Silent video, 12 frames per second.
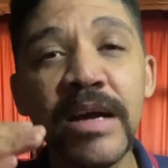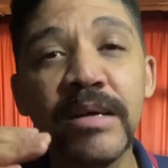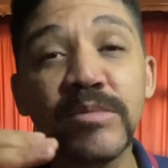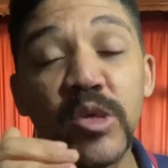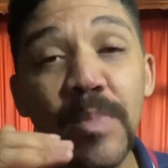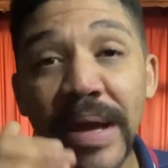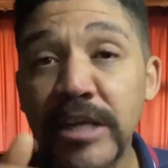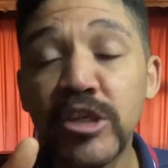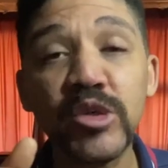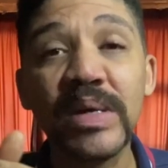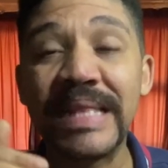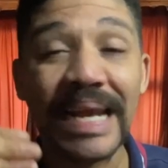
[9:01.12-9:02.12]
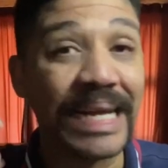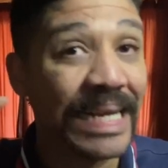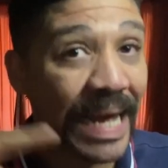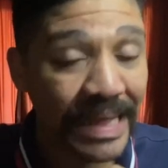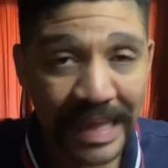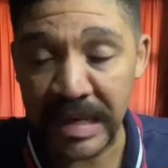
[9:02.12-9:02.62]
To make sure that I
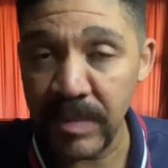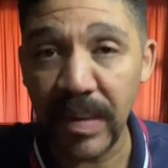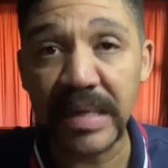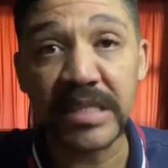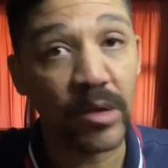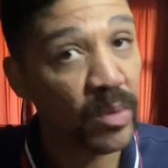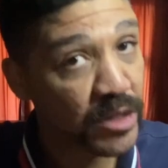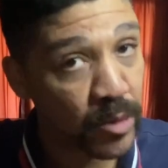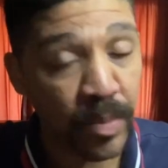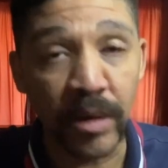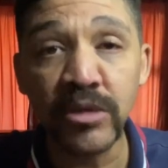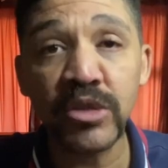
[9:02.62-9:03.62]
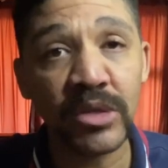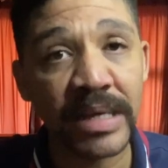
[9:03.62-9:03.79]
get the eBucks that we're supposed to